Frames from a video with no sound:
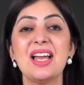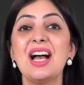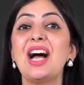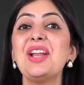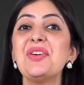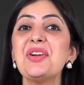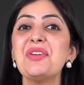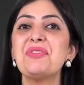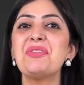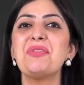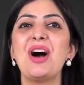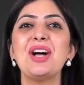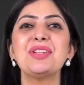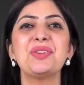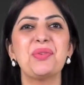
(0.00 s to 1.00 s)
Hello
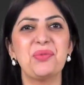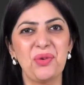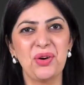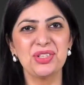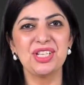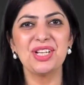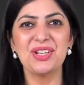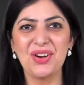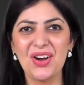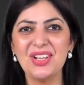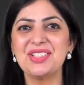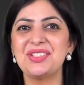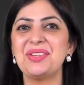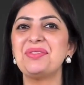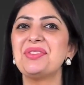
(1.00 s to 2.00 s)
everyone, you're watching
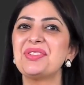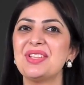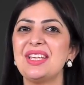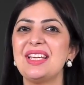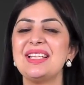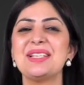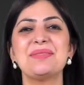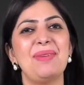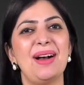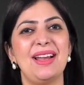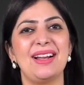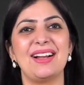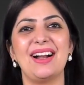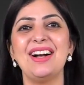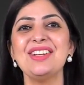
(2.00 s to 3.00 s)
College Review Series by
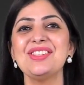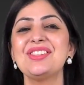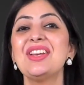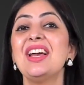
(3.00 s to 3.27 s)
Akash.